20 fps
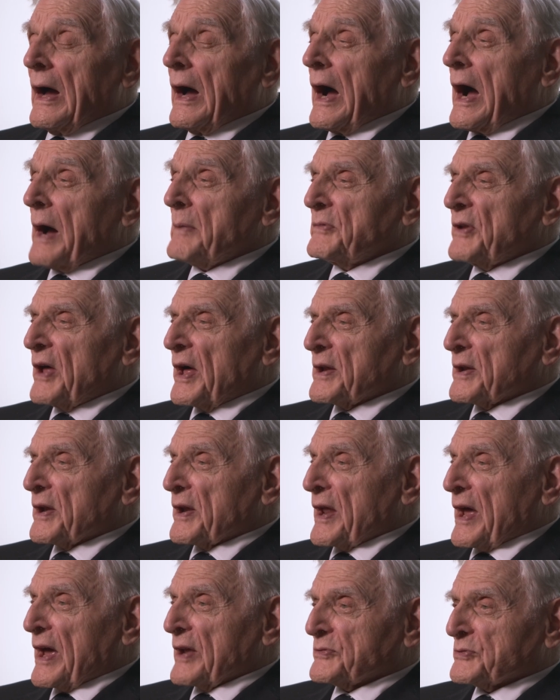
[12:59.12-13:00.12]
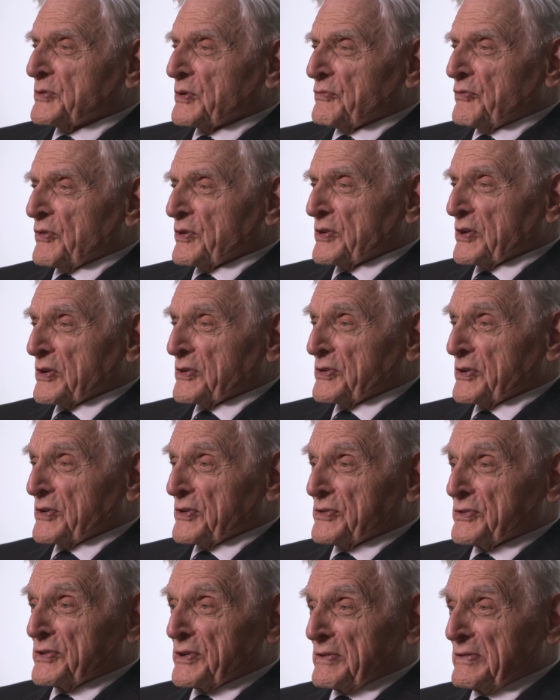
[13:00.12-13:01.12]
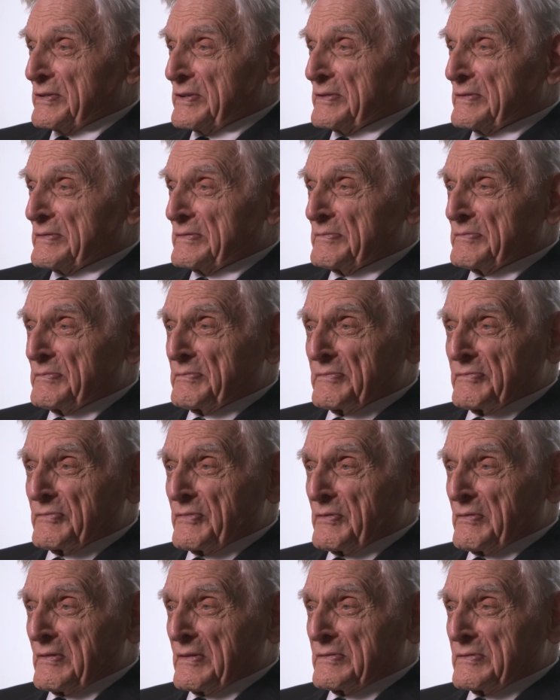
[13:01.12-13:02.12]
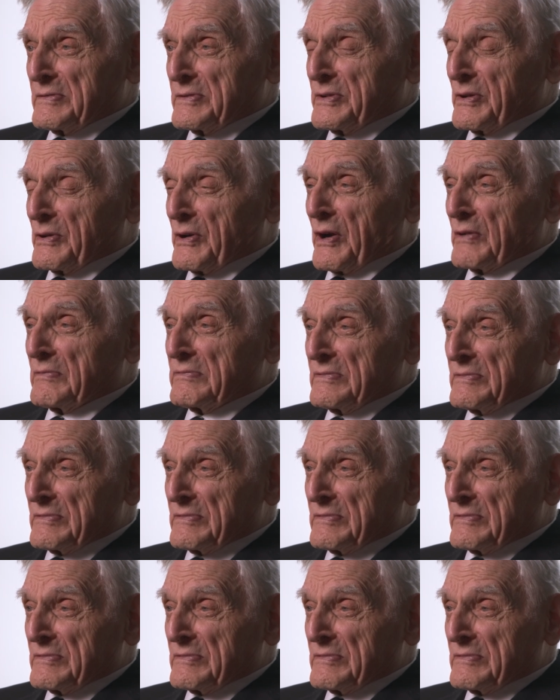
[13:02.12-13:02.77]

I'm not an astrophysicist to